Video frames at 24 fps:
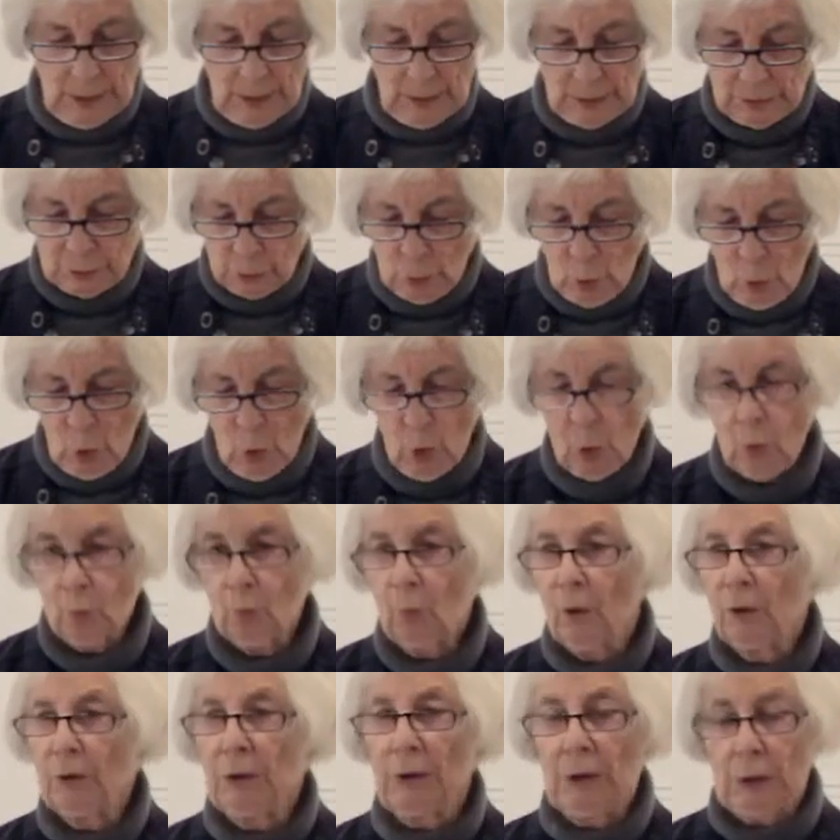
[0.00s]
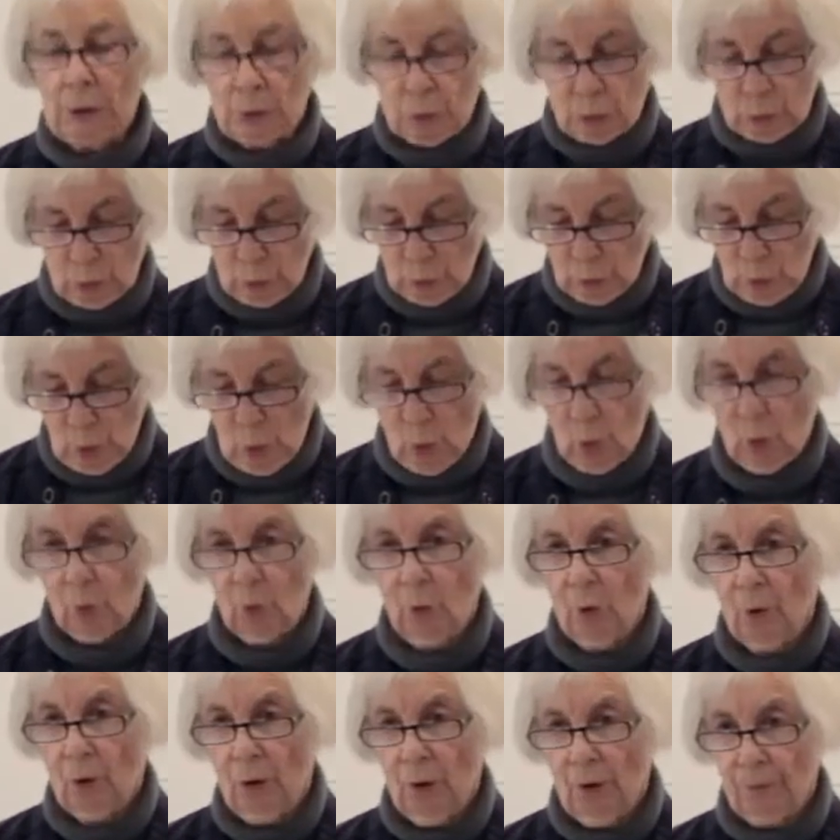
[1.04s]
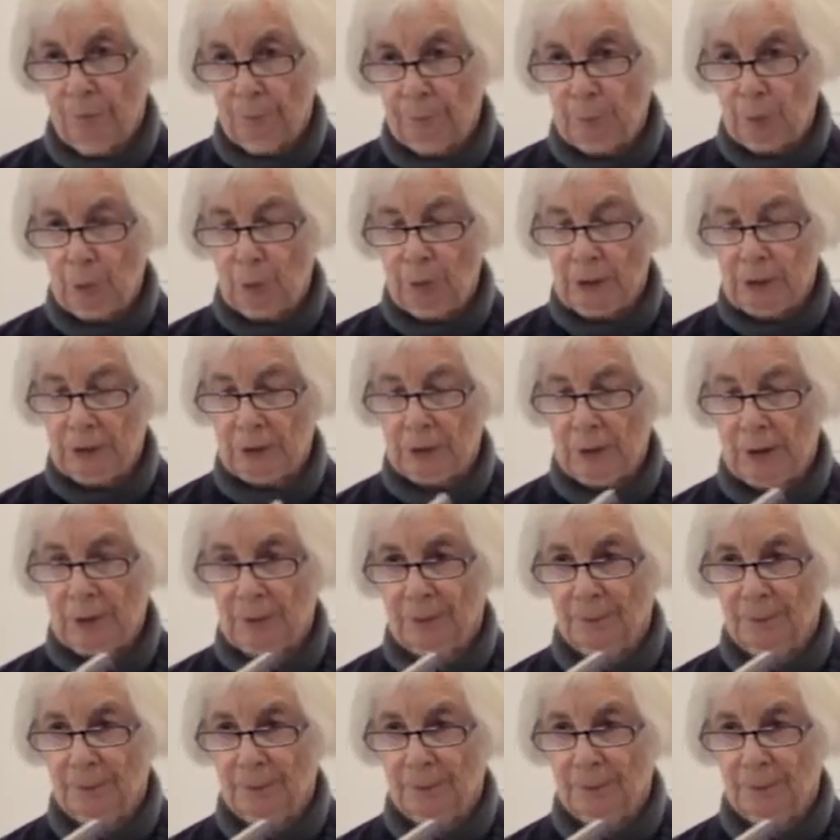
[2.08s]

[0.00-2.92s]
is all one needs to know of poetry.